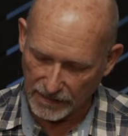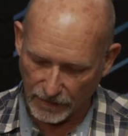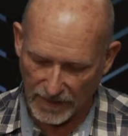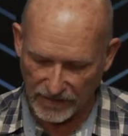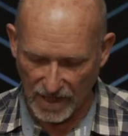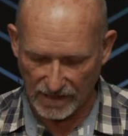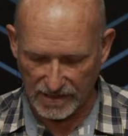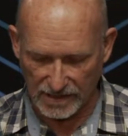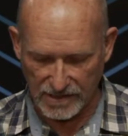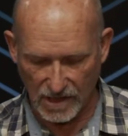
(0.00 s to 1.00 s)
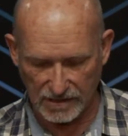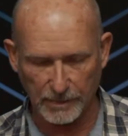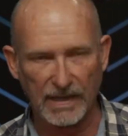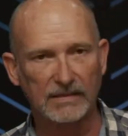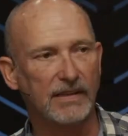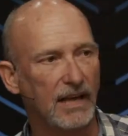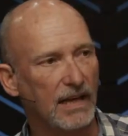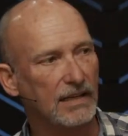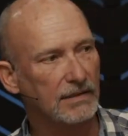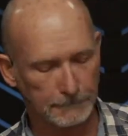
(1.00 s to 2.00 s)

three things I talked about today.